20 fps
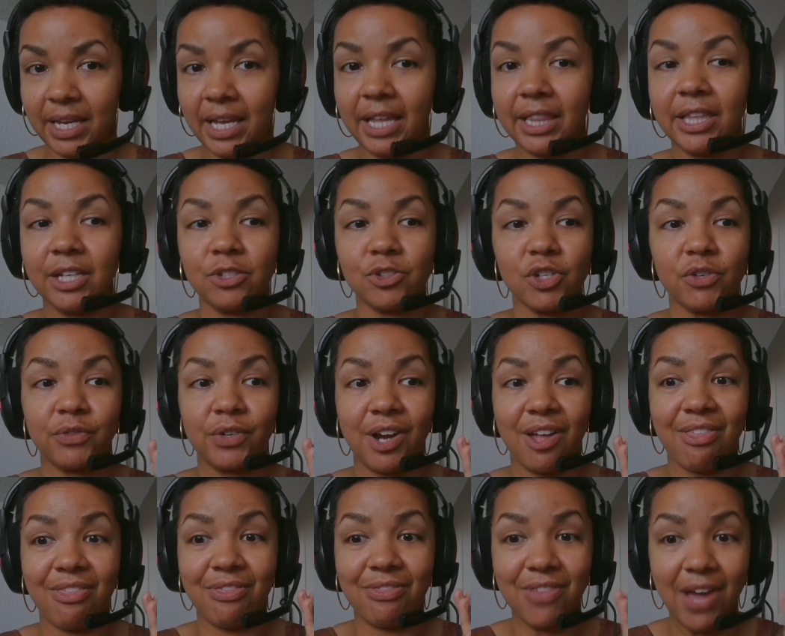There's over
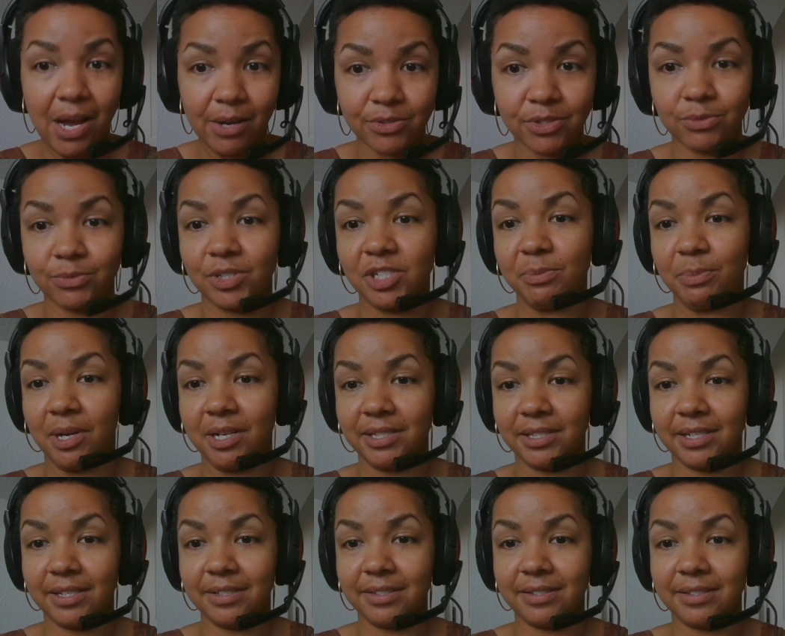1,000
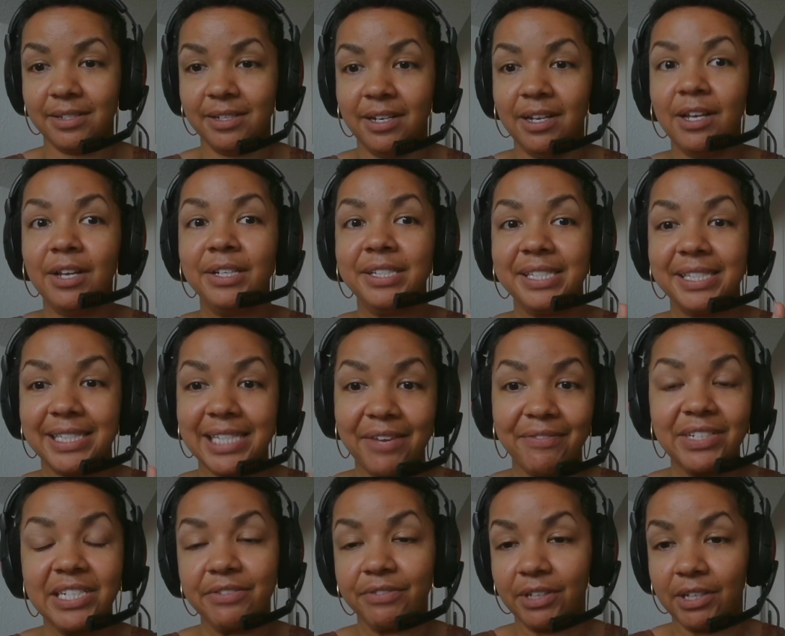responses,
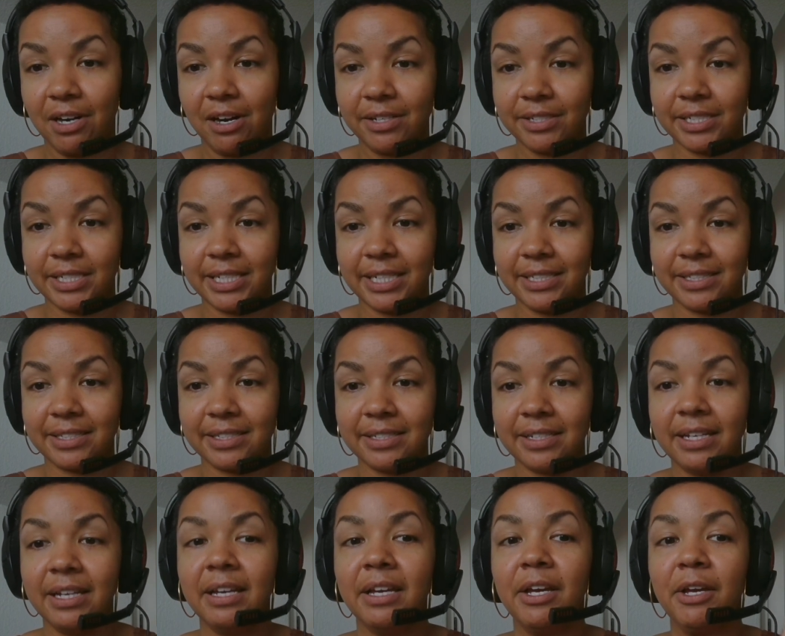7 different continents.
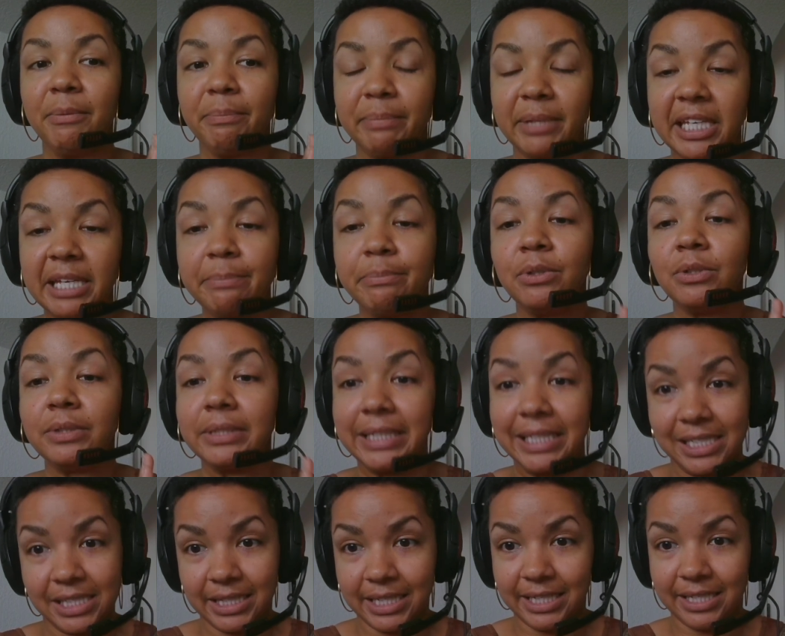People
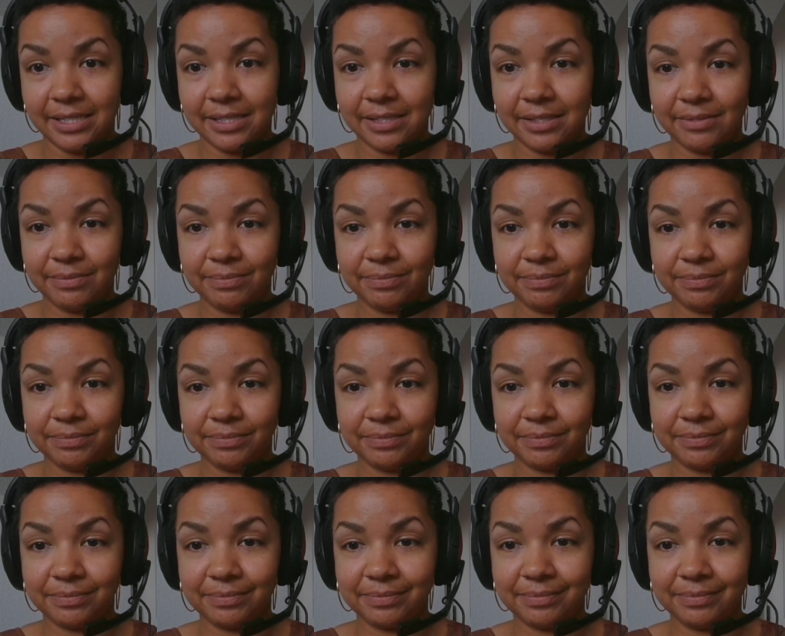need this.
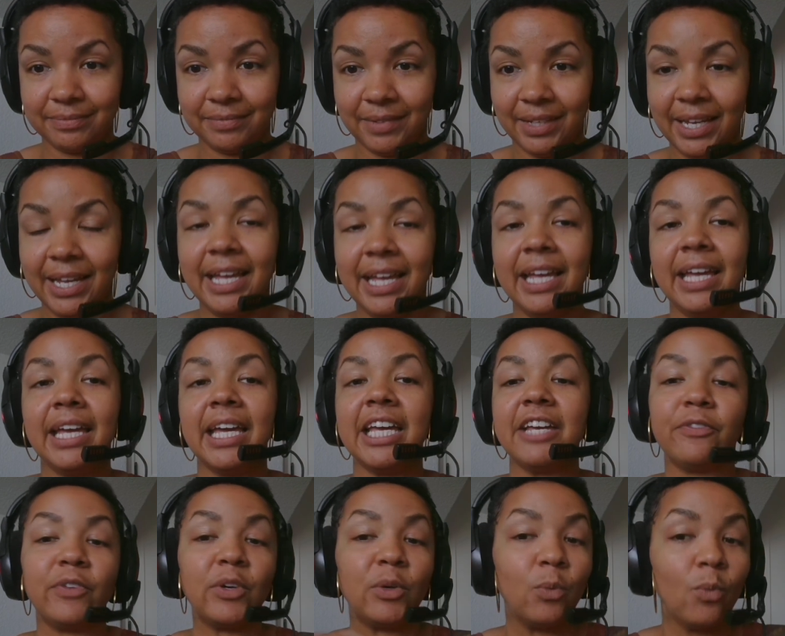
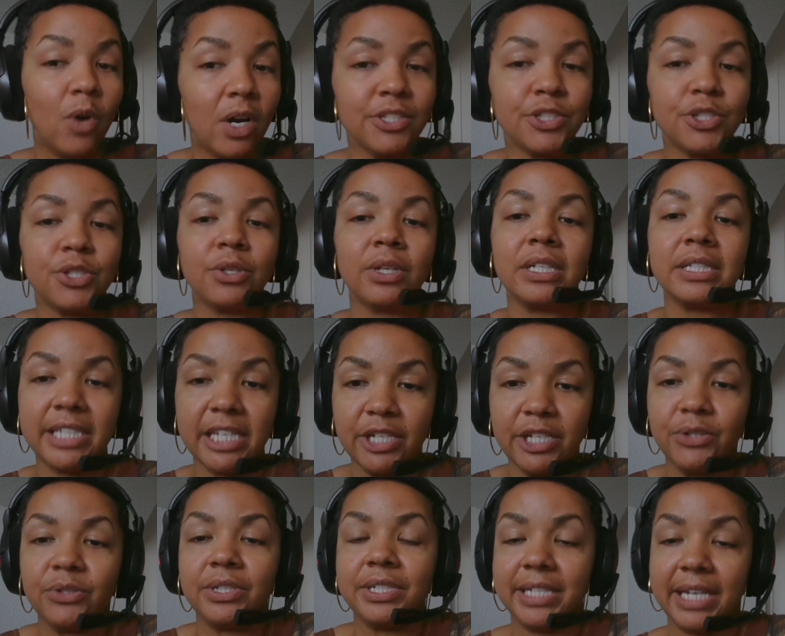If we want to
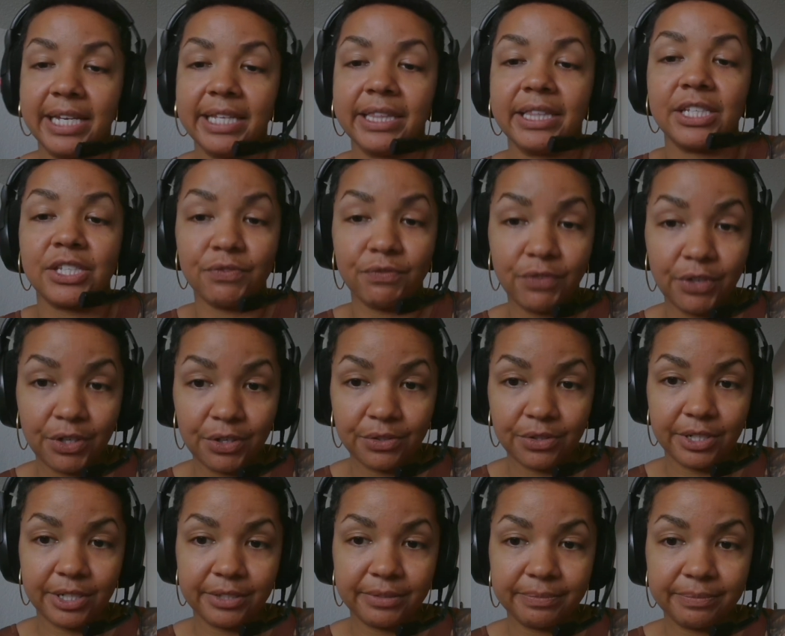continue to take this
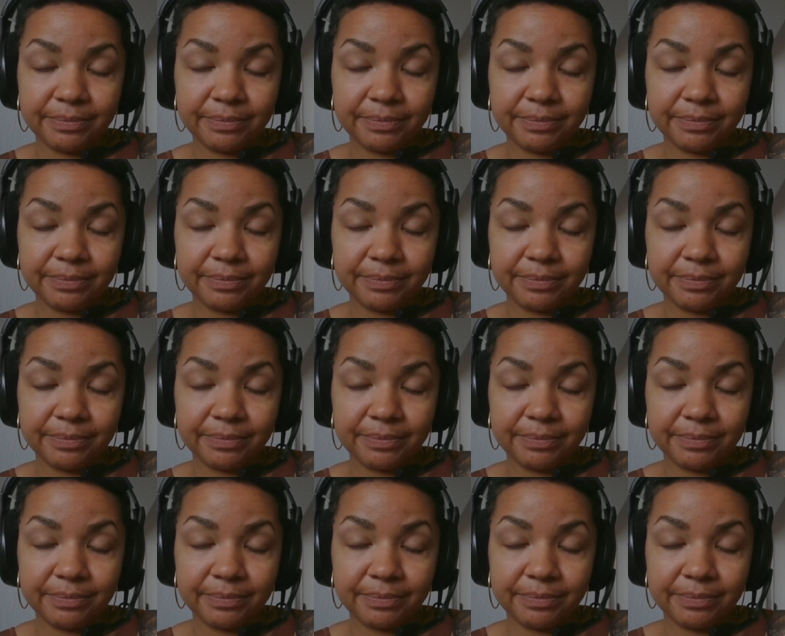further,